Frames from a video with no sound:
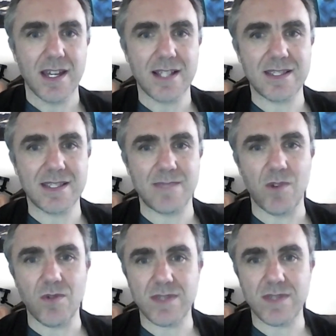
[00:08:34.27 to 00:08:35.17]
it's
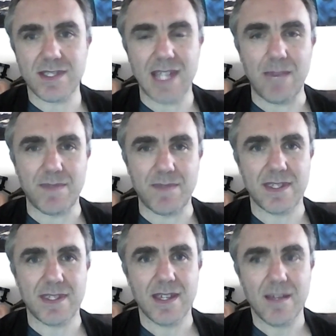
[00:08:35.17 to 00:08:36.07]
small
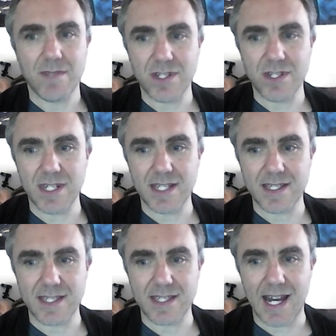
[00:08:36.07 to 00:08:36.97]
steps, but you need
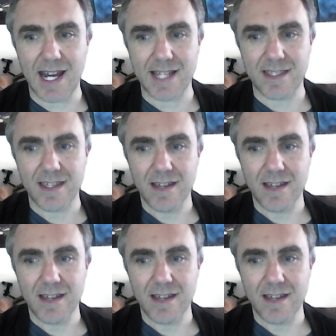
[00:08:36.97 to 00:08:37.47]
to start